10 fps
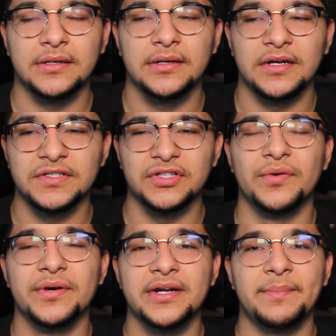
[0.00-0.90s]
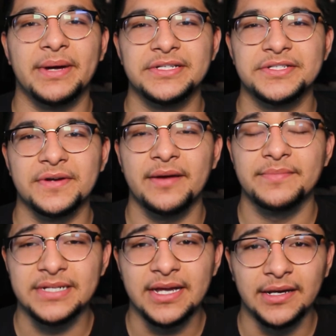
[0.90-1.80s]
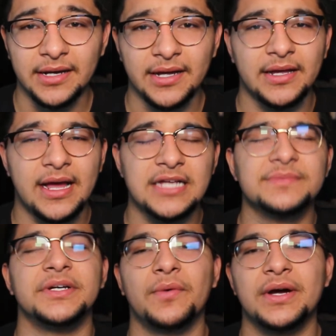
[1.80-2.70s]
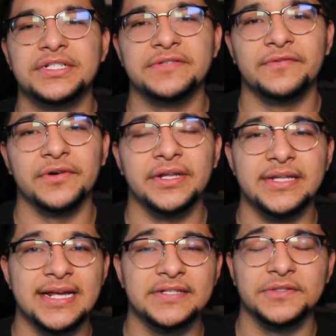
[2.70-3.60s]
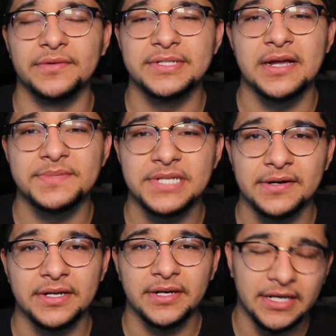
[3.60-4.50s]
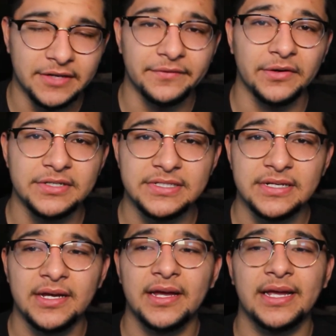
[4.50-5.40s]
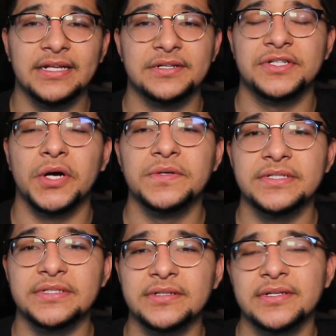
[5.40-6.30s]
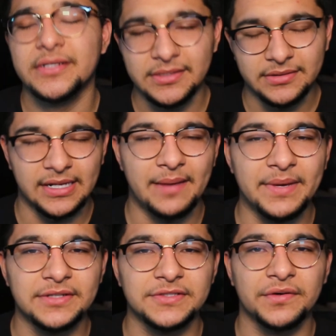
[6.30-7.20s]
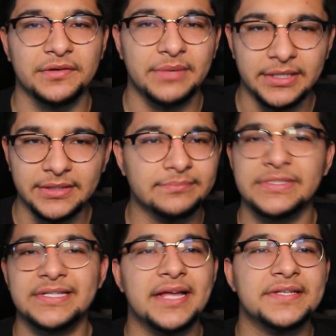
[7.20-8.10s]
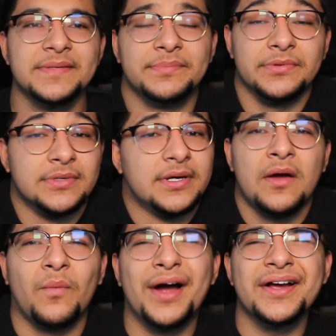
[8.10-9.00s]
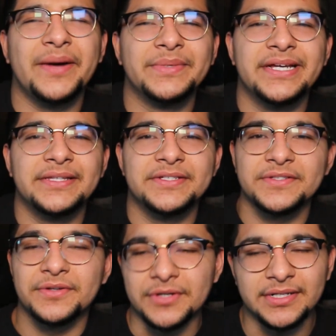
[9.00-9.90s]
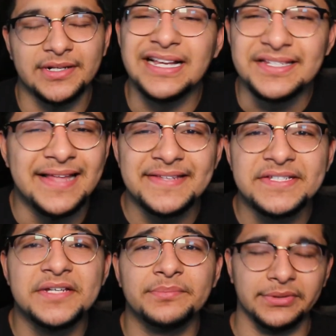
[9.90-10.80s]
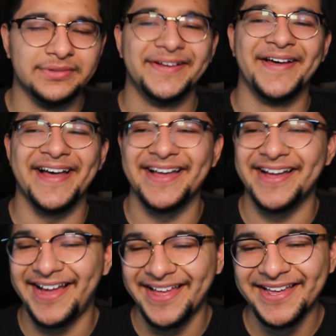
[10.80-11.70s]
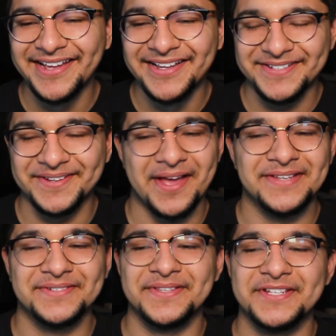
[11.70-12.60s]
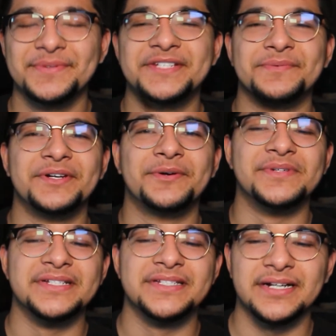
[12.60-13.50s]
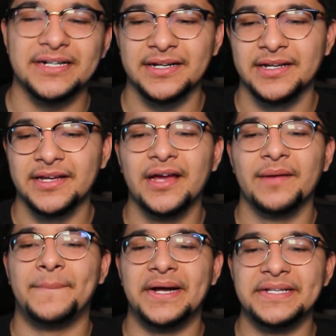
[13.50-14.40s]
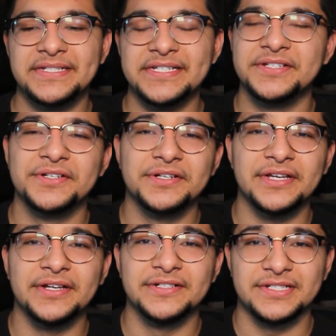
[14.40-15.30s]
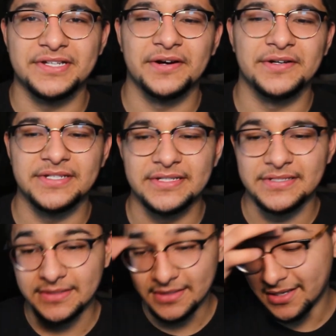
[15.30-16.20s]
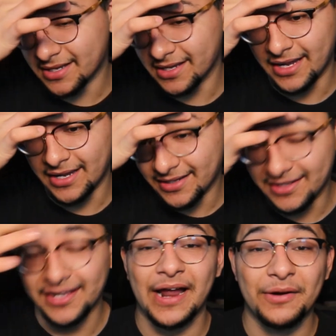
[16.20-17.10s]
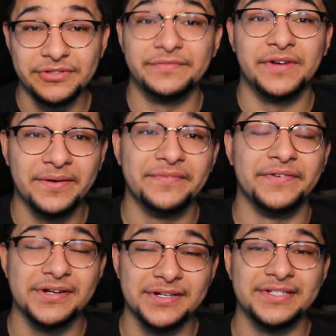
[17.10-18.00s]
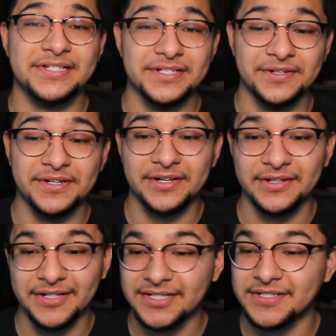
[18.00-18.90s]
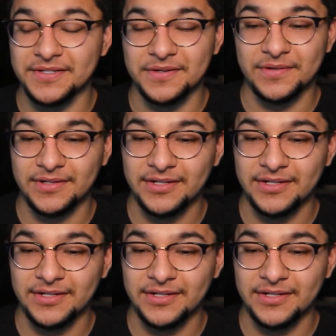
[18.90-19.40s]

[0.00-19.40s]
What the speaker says: a story on my Instagram saying, ask me a question for the next story time Saturday, and if yours gets chosen, then I make a story about it. It's that simple. Why complicate the story? It's that simple. So this week's winner was my senior year soccer season, and it was a very fun senior year. So